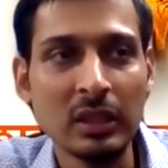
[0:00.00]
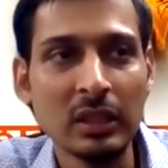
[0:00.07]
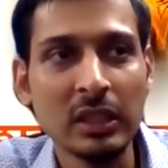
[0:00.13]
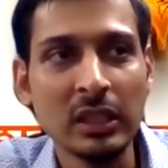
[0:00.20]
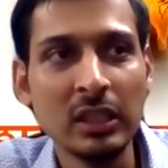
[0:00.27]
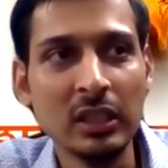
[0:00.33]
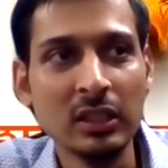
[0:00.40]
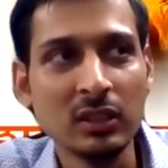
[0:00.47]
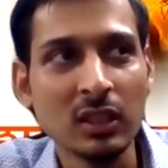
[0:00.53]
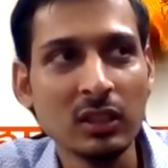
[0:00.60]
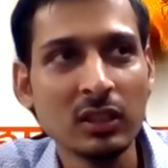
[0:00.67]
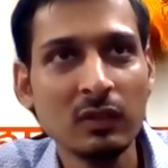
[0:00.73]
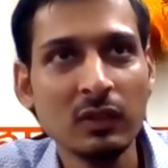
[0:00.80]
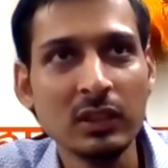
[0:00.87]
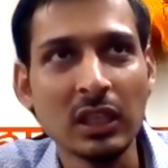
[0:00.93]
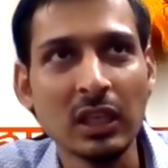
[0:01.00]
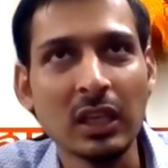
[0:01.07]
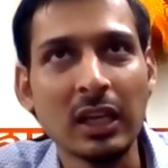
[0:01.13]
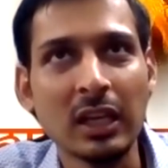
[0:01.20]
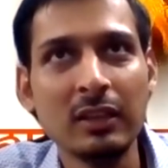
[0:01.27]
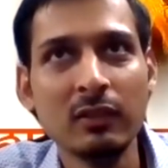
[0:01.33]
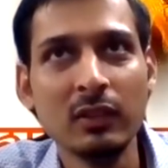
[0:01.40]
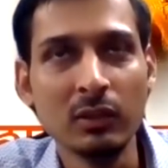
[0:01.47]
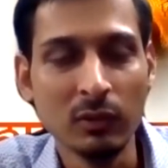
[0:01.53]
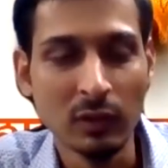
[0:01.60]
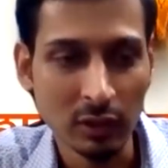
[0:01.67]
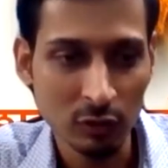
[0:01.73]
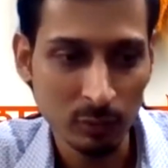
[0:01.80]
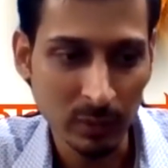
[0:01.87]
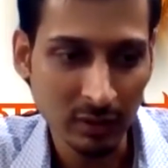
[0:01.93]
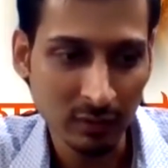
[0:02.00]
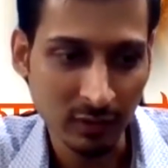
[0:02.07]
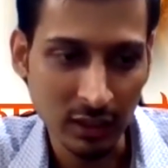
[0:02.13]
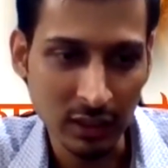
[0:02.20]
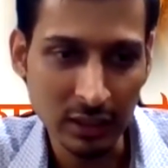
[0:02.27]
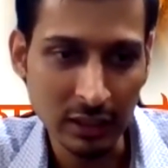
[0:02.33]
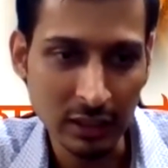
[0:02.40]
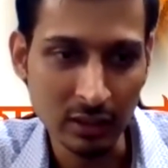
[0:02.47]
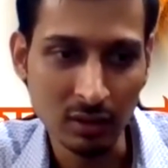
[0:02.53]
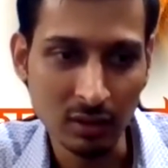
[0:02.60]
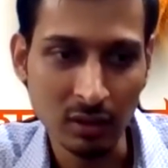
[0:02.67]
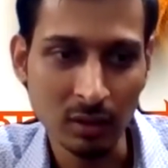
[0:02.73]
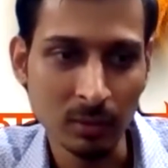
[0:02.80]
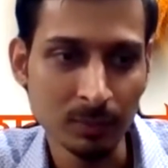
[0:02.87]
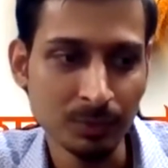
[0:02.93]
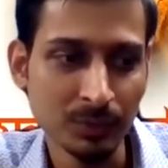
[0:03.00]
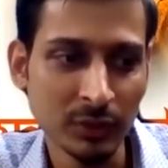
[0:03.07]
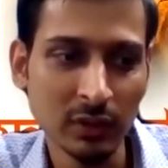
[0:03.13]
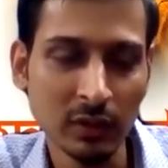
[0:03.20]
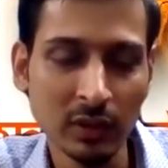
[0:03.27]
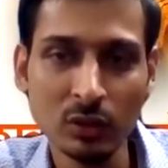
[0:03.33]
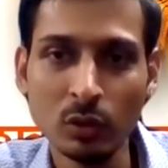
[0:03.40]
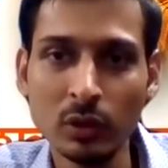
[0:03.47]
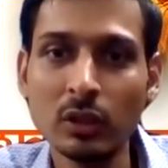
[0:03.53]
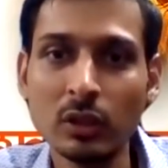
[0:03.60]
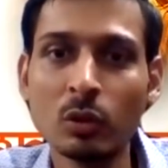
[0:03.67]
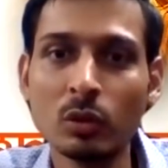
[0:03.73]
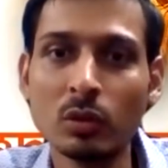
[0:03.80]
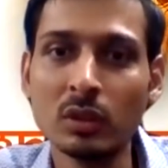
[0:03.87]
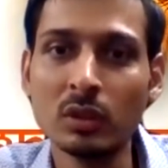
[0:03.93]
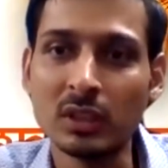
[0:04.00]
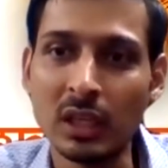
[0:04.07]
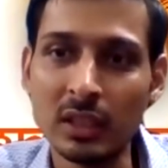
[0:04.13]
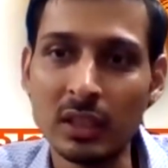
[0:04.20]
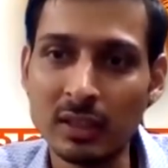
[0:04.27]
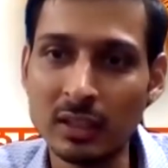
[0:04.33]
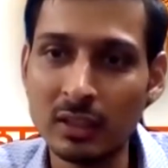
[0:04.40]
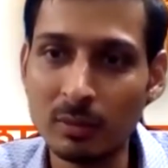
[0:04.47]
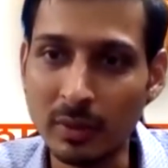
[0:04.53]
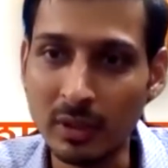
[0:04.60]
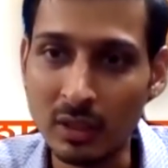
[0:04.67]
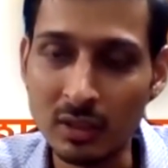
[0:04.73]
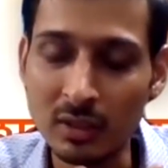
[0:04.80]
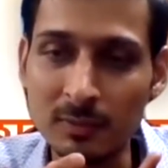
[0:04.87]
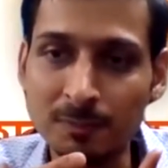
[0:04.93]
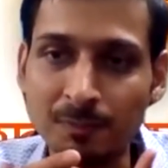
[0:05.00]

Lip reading: a discussion which I had with one of my friend, and she was going through the Sade Sati period.